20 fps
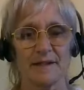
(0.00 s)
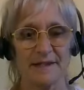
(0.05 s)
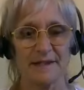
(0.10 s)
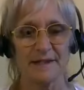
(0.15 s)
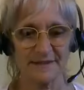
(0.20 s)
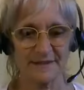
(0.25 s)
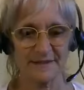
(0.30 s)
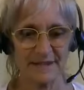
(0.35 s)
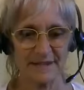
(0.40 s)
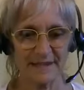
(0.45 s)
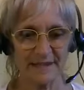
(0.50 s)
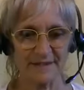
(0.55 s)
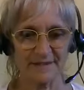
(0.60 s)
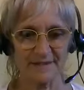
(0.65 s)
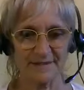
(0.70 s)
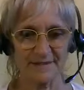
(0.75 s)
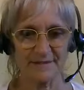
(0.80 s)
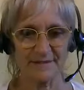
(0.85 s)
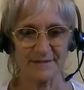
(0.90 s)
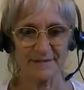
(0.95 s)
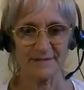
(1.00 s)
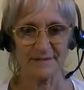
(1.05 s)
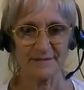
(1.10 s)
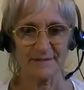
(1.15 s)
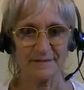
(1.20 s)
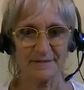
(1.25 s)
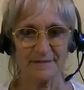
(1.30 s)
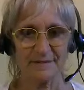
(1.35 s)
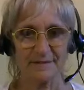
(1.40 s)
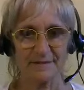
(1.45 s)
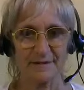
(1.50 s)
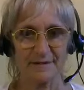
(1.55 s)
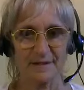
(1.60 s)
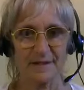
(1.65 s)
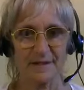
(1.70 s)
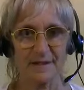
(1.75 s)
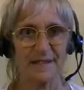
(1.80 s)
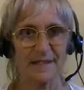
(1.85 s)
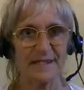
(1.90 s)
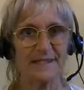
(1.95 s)
There's this.
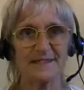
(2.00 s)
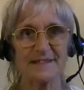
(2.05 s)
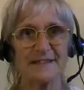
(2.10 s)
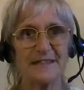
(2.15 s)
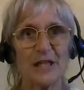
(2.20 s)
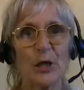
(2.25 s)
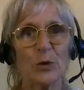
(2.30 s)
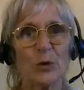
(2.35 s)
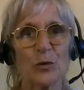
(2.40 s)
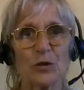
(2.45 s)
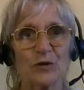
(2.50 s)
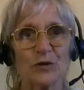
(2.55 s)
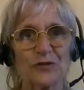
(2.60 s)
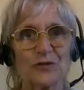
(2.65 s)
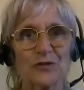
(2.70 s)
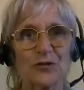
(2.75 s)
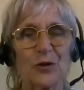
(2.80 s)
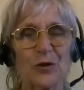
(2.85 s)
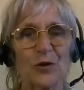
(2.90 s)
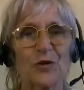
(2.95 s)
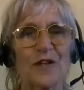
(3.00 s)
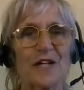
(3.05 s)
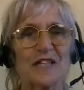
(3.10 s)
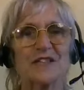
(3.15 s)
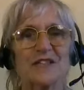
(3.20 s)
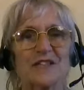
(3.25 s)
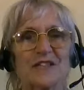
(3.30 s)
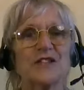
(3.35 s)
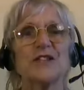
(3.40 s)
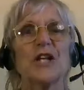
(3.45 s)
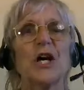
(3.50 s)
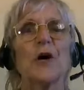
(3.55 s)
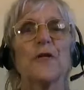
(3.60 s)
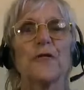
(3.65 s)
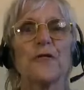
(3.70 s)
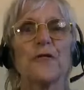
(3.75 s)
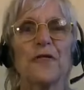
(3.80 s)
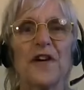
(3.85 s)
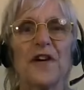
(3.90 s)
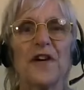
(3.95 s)
There's no control, there's no
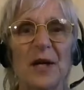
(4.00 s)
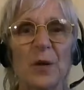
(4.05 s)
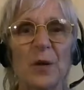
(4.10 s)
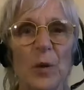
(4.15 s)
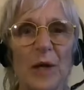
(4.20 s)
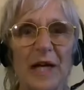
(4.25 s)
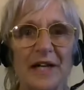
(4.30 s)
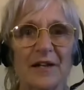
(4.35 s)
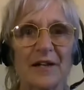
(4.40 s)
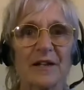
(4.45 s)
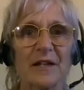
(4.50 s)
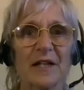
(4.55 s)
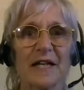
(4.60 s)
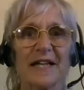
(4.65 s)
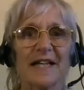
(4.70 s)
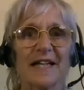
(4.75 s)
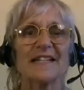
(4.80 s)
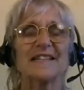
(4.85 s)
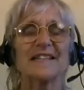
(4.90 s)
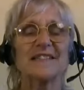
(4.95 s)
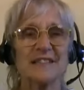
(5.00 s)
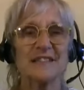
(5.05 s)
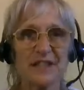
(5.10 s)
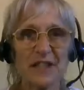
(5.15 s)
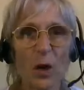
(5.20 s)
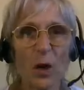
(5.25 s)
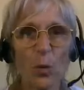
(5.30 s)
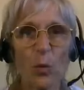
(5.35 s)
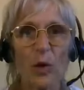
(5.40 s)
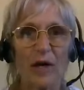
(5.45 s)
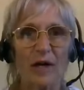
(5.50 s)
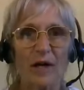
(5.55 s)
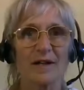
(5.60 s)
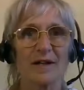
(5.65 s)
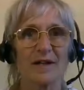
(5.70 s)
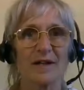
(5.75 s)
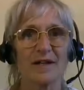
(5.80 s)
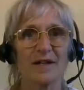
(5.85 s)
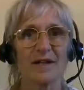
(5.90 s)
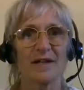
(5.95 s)
free will, there's no
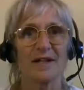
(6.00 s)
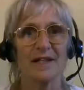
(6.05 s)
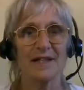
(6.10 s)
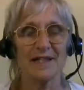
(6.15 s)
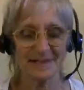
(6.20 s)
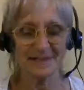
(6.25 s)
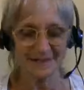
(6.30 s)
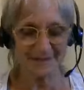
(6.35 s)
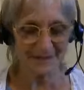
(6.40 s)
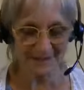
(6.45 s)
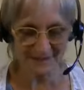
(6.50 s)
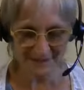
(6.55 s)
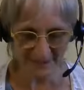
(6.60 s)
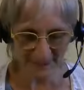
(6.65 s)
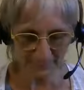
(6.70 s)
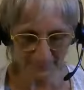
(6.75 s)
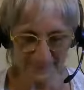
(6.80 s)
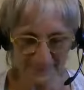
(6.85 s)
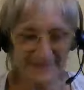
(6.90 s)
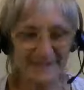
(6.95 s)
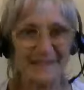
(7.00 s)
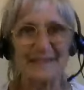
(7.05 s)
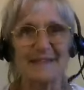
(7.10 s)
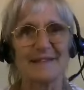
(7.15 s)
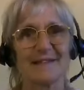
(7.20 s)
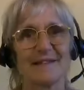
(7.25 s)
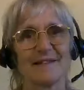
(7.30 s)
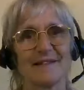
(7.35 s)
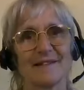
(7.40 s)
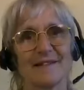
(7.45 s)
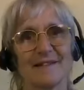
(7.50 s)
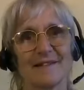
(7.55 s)
one. It's, it's empty.